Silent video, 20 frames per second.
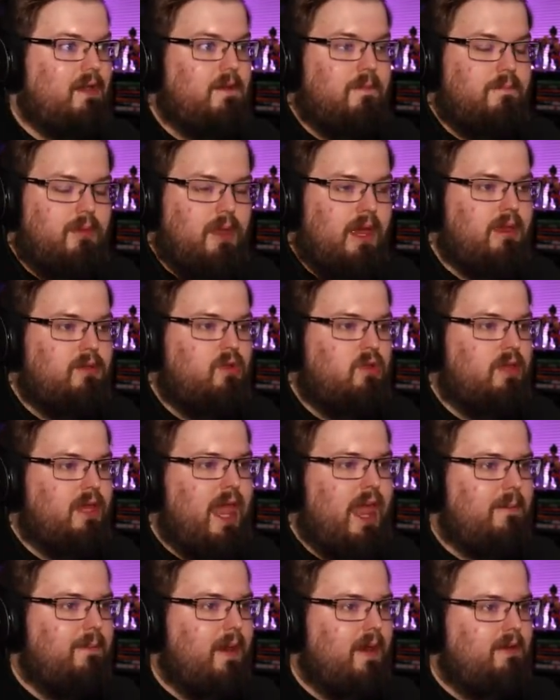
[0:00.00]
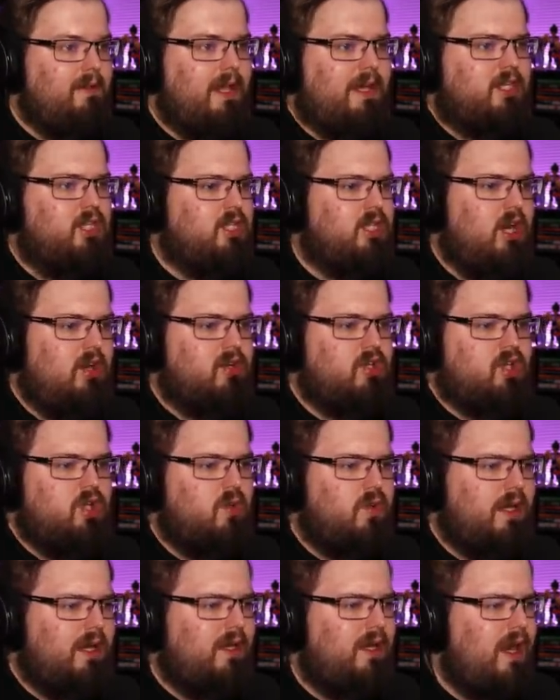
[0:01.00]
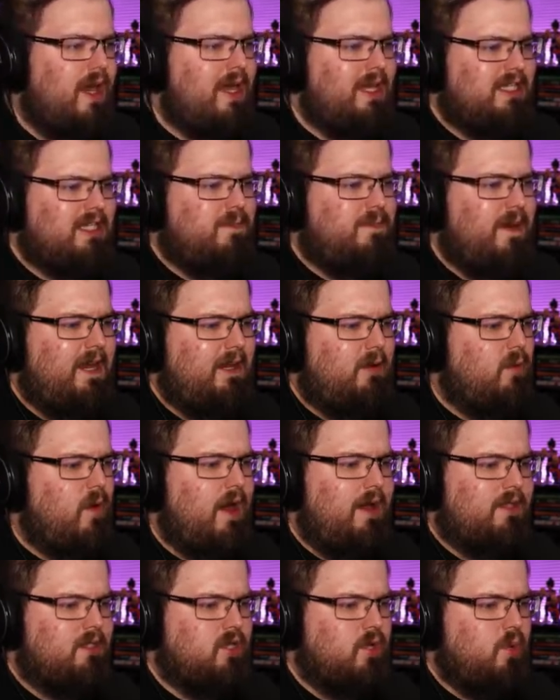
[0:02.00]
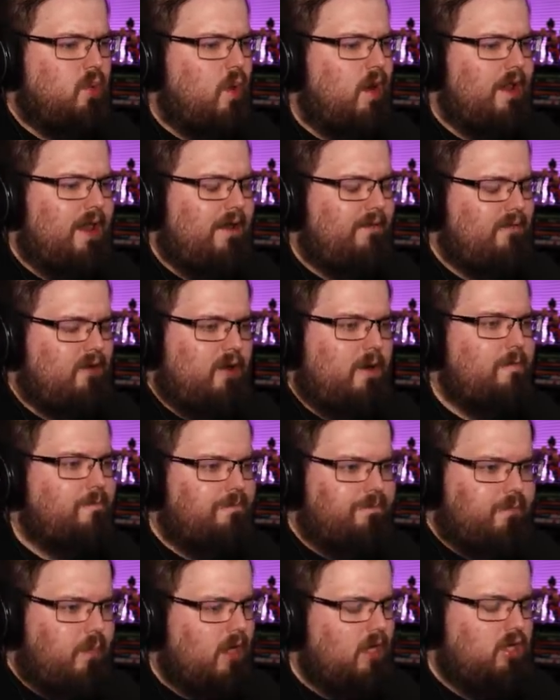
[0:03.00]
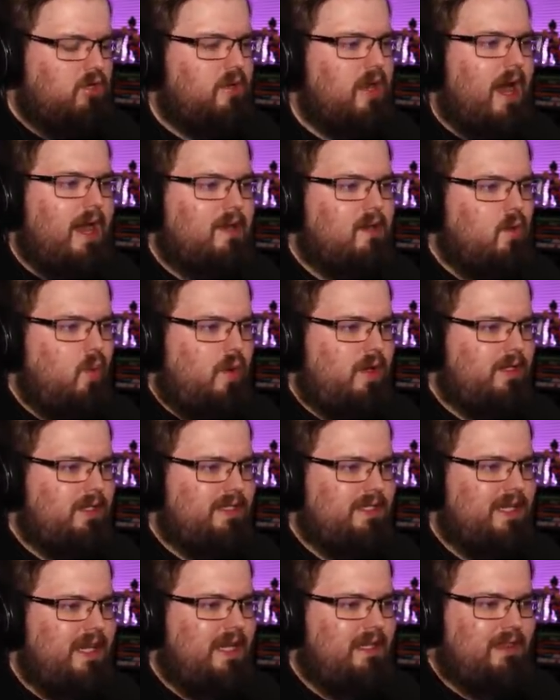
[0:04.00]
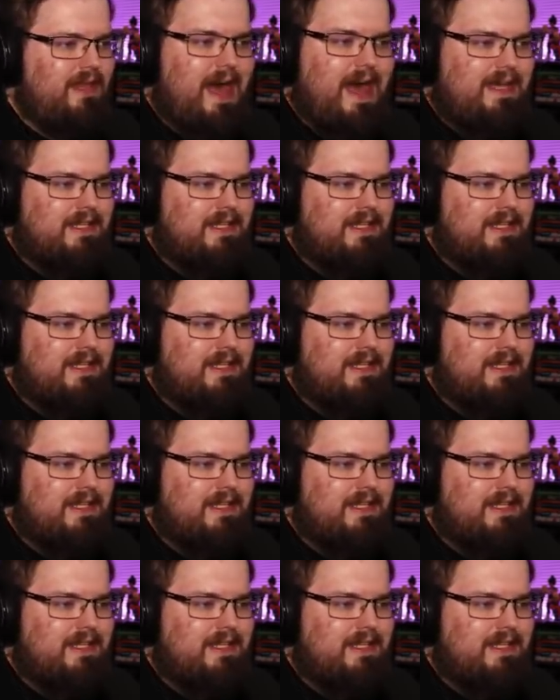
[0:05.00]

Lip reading: playing through the campaign on Legendary, doing speed runs or whatever, but you're not going to see it last